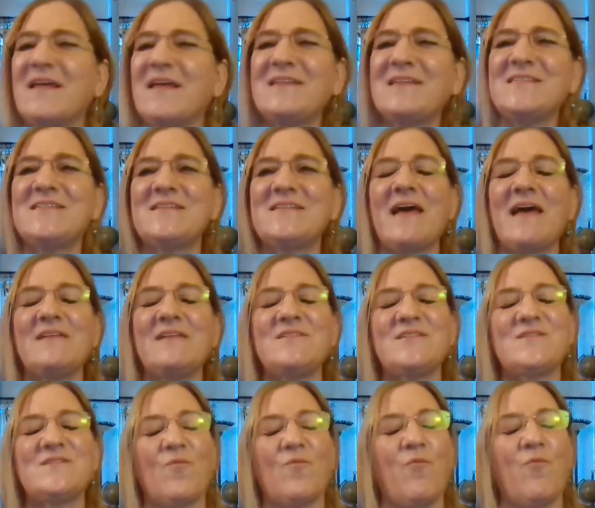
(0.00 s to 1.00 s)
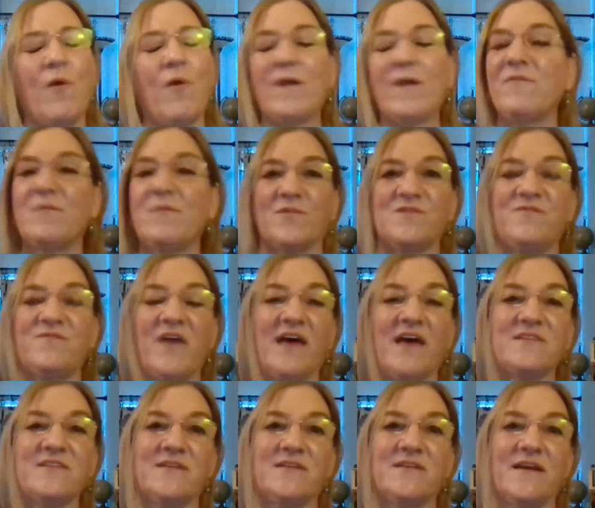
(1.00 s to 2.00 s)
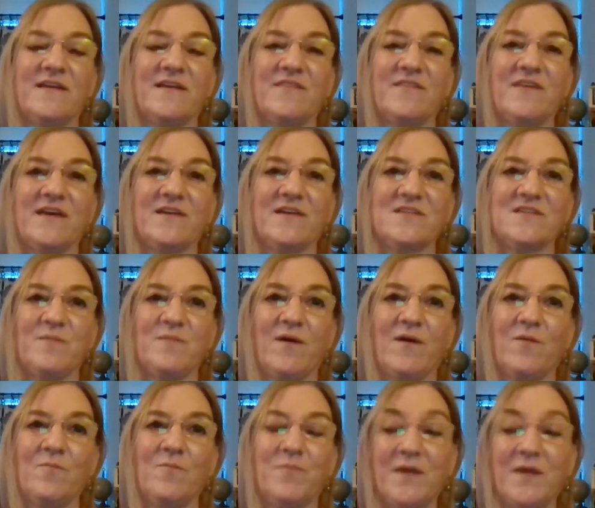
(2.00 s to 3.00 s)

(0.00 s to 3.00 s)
And that's one of the most fascinating things about